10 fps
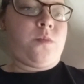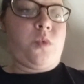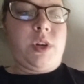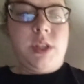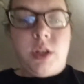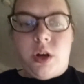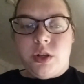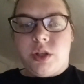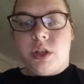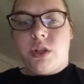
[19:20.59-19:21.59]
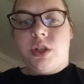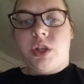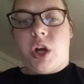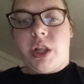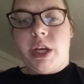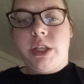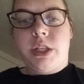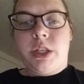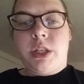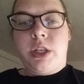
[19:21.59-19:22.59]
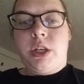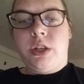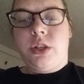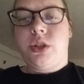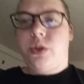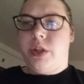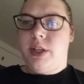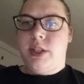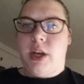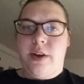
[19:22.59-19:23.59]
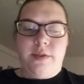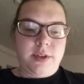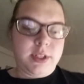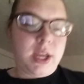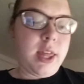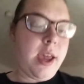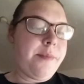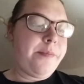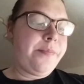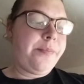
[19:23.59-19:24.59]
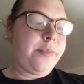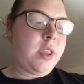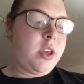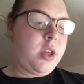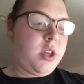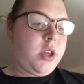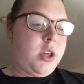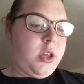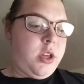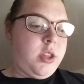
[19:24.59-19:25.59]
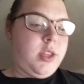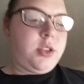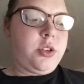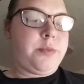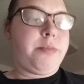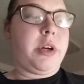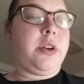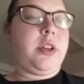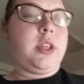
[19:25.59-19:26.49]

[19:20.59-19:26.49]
One is called Solace, however you say that. These are just burnt.